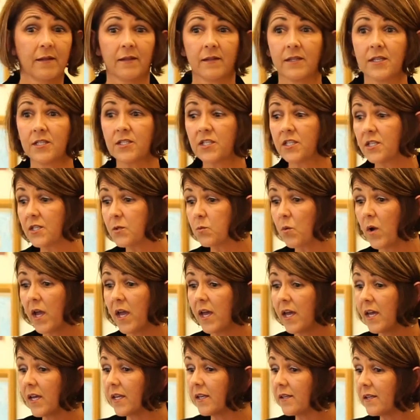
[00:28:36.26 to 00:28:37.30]
This is
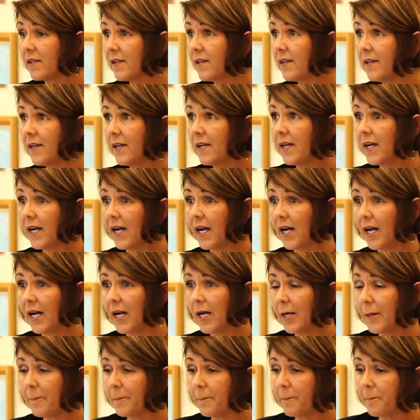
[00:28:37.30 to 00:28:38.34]
when
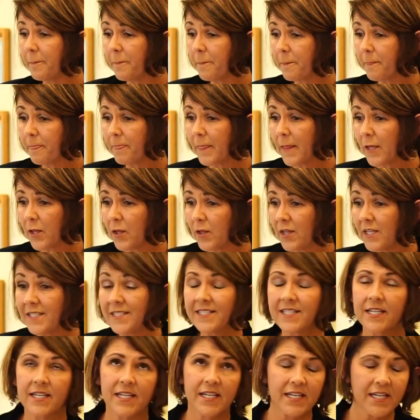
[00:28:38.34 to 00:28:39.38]
um, the
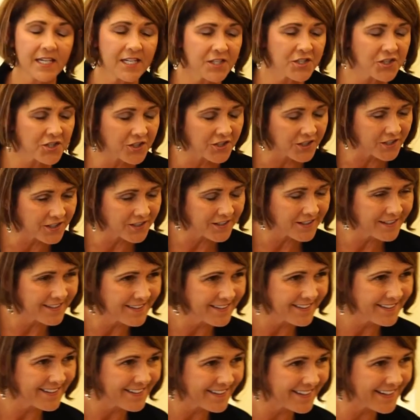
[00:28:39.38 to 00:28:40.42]
teacher
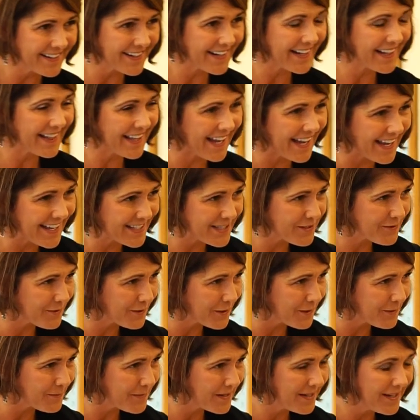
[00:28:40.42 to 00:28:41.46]
in a
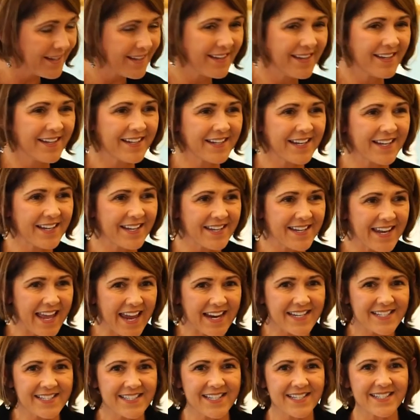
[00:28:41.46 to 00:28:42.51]
classroom
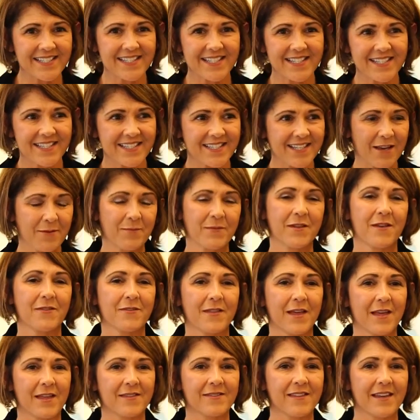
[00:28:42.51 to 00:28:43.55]
connects it to something
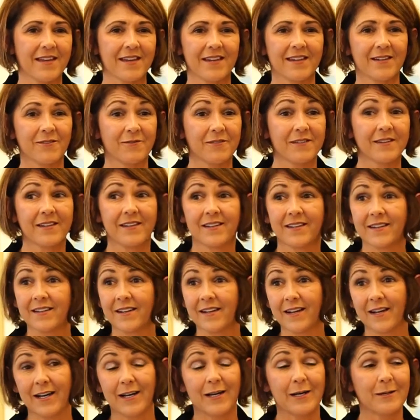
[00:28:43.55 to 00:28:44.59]
that they,
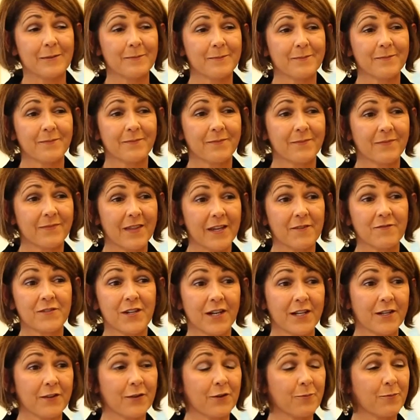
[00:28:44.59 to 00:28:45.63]
um, they've
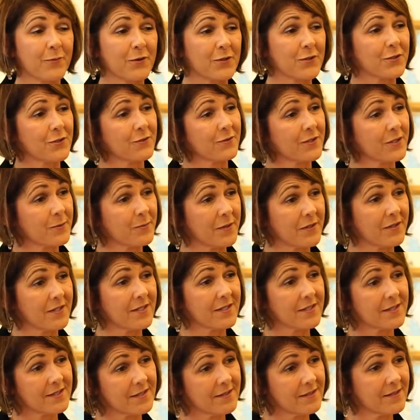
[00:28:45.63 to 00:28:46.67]
done in their personal
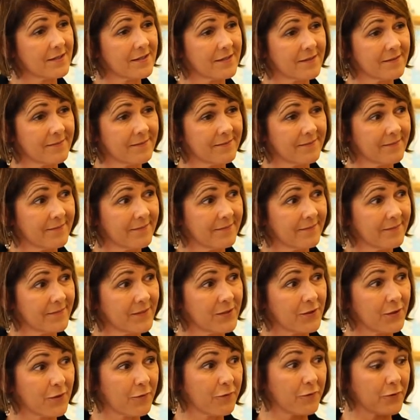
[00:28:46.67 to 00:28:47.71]
experiences.
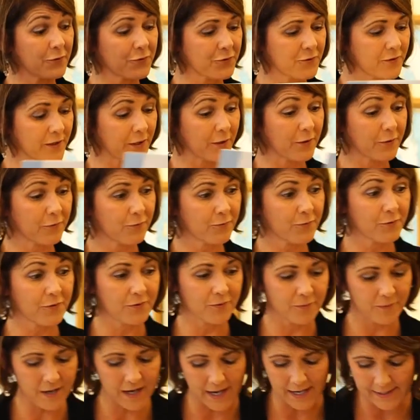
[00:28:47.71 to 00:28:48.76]
They're filtering it through
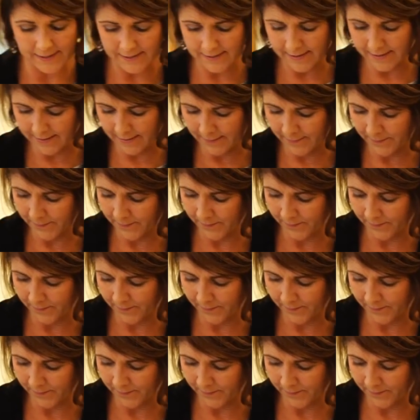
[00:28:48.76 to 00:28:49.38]
the RAS.